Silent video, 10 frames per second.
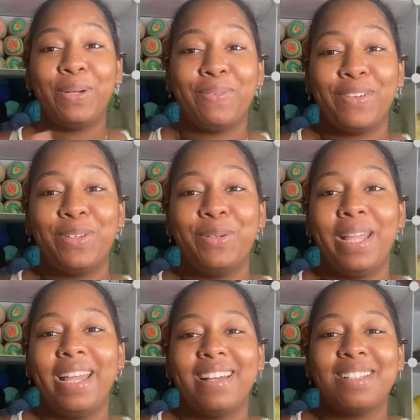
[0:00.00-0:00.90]
If you're new
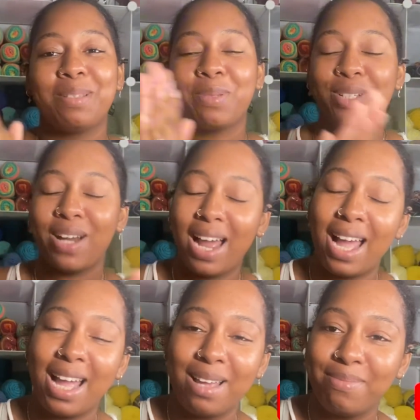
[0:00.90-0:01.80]
here,
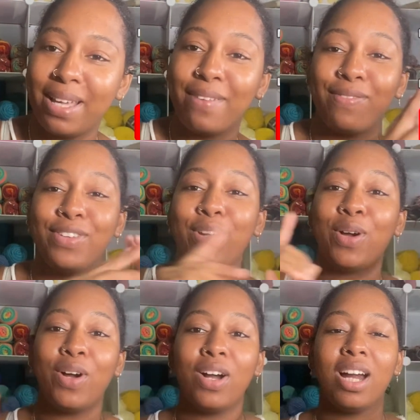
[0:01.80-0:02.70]
subscribe. If
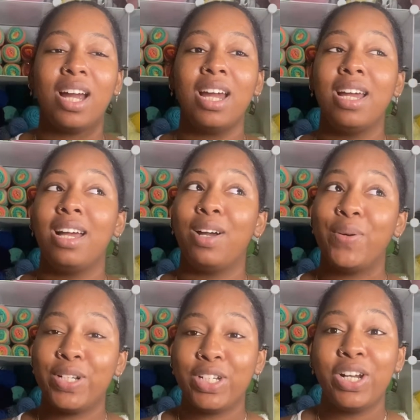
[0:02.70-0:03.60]
you're a
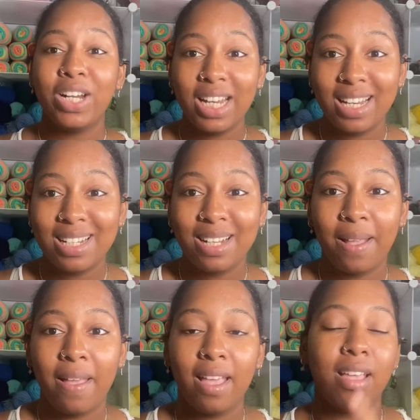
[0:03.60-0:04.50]
returning
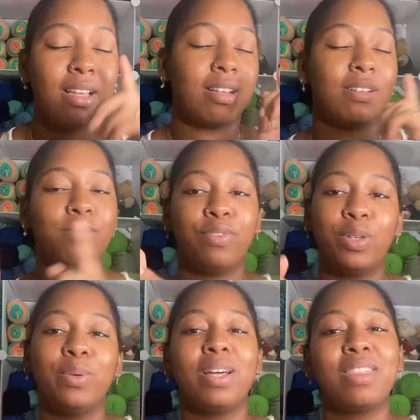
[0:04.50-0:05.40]

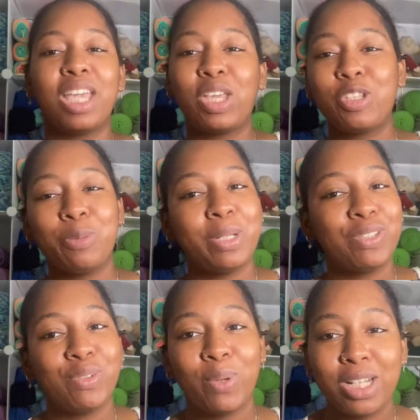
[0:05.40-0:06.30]
viewer, thank you so much
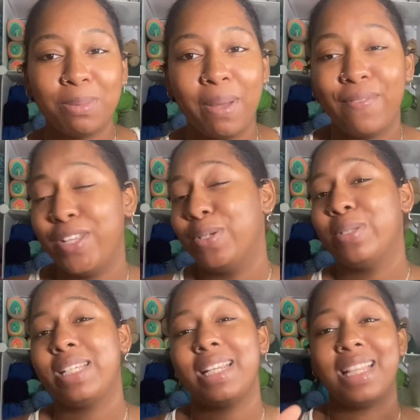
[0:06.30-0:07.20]
for watching my
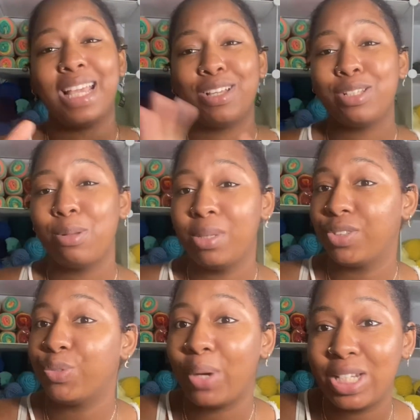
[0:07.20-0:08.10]
videos, and thank you so much
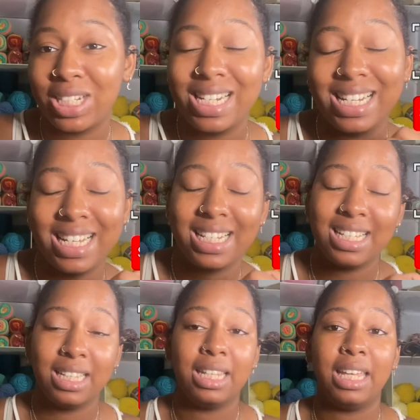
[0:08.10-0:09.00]
for watching it
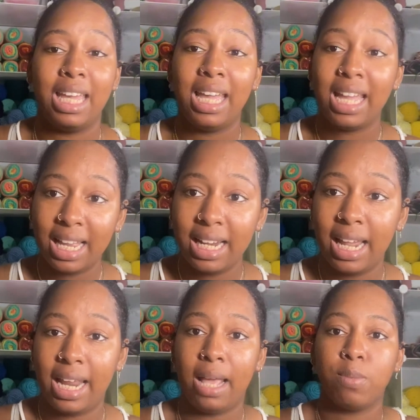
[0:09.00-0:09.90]
until the end.
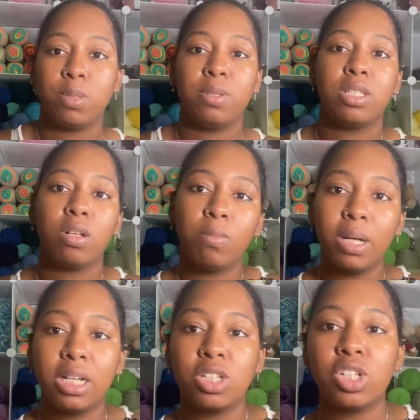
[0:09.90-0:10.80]
It helps me so
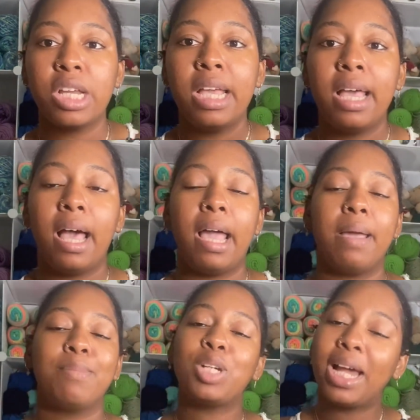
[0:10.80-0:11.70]
much. I
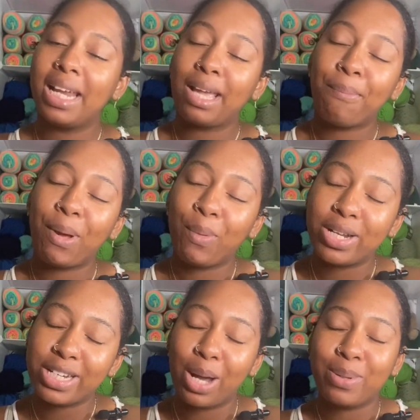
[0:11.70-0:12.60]
am trying to get my
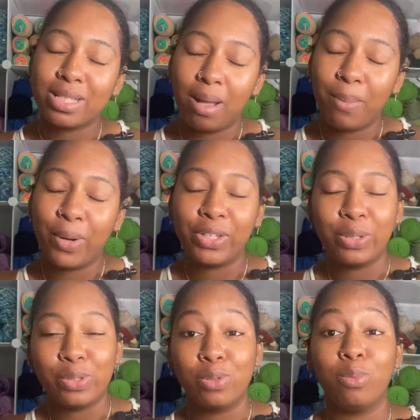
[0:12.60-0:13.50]
watch hours up on
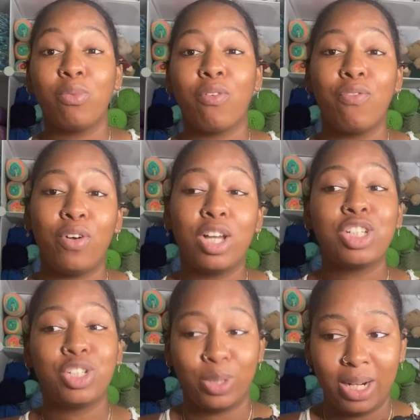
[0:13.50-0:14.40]
YouTube for
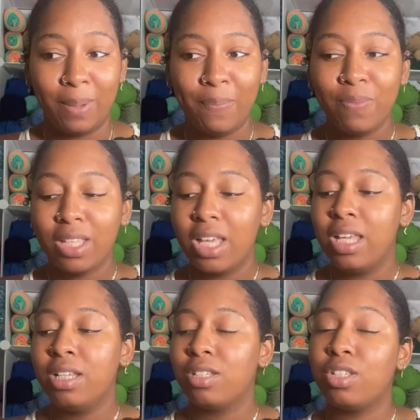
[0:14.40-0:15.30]
sure.
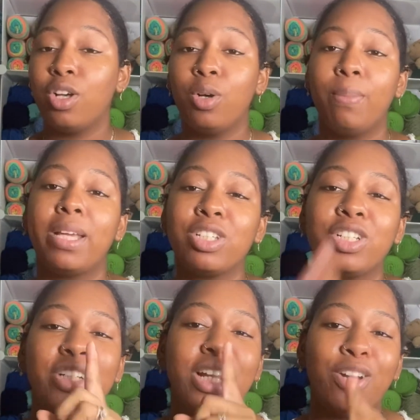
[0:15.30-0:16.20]
So make sure
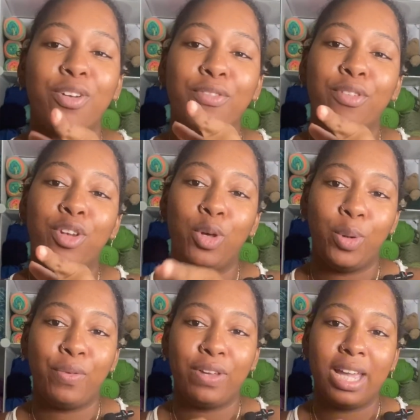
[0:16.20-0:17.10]
to turn the
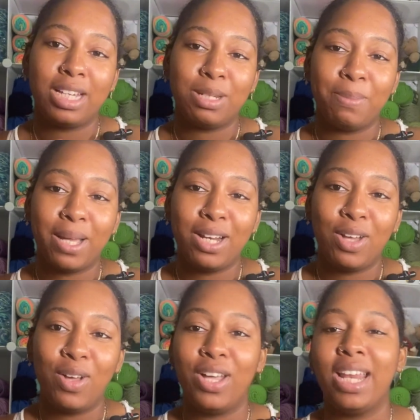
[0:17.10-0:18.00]
notification button
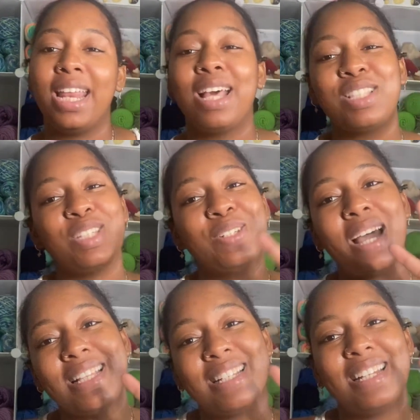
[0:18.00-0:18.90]
on, and I'll see you
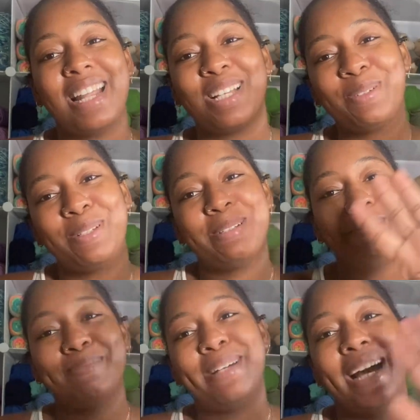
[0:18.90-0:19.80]
guys in the next one.
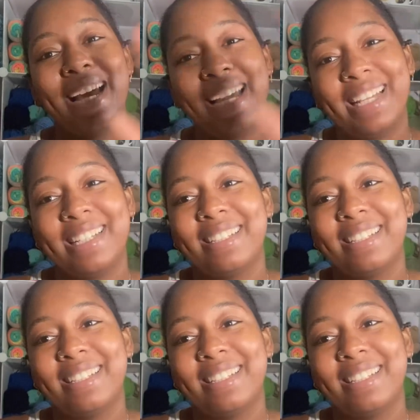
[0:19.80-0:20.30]
Bye.